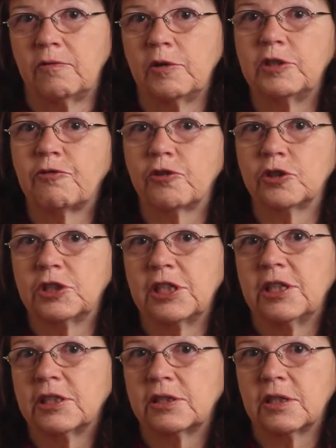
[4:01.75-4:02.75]
We first
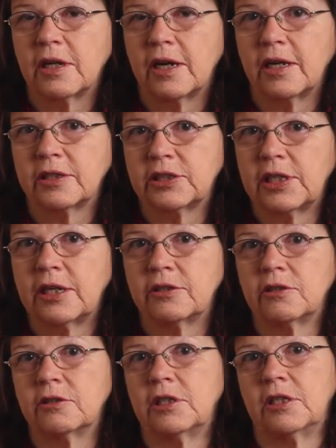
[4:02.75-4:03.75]
did the
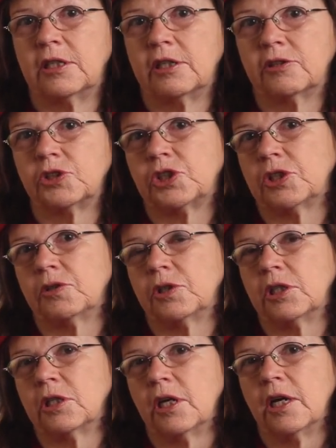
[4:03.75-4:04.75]
standard in
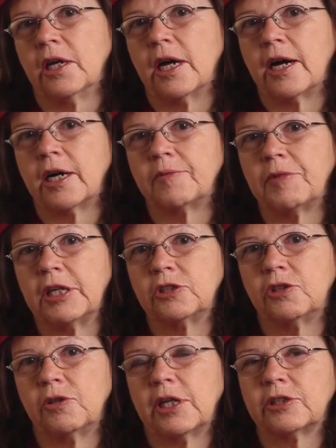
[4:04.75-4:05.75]
Arizona in
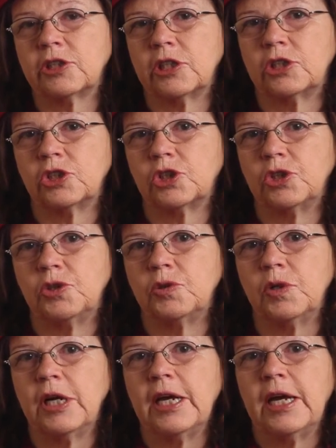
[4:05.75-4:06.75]

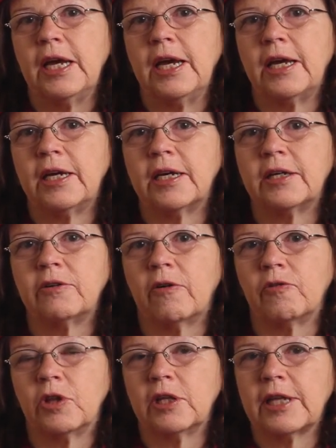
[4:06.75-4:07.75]
2002, and
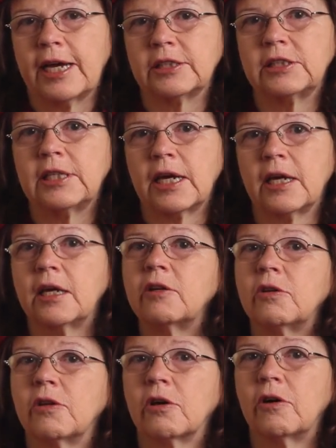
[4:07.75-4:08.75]
over the last
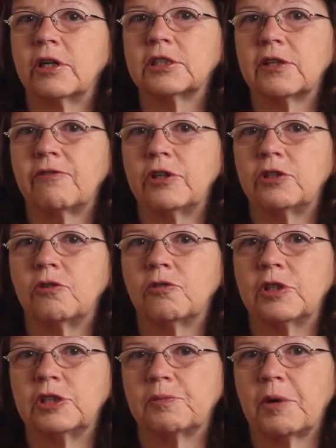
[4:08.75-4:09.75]
decade, the costs have
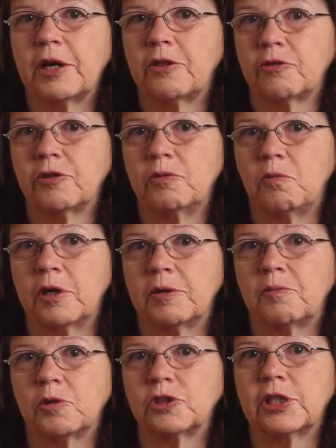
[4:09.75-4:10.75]
increased by
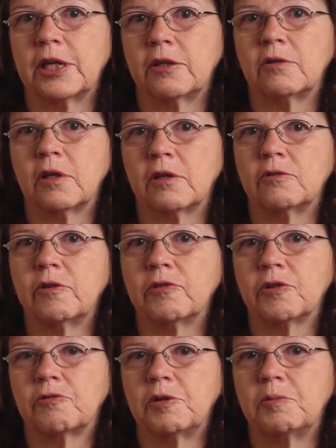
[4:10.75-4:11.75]
31%, a little over
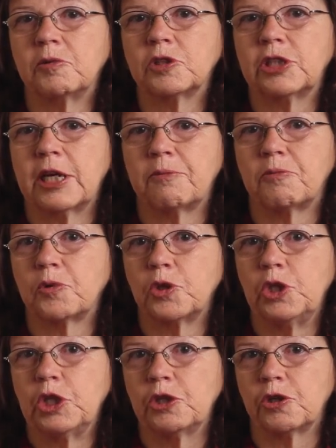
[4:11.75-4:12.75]
3% per
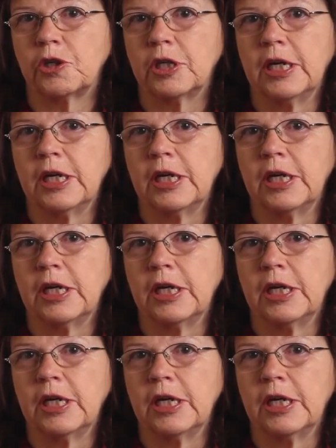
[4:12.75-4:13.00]
year.